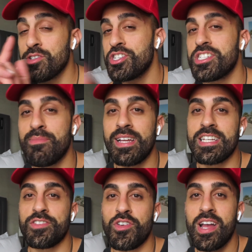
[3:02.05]
Those are just some
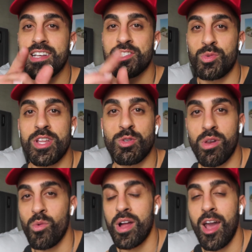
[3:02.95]
ideas for you guys in
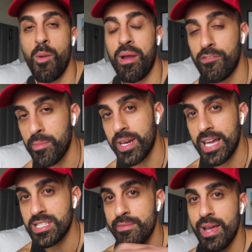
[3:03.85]
2021. I hope everybody
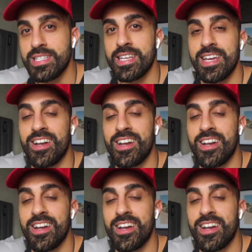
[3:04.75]
has an amazing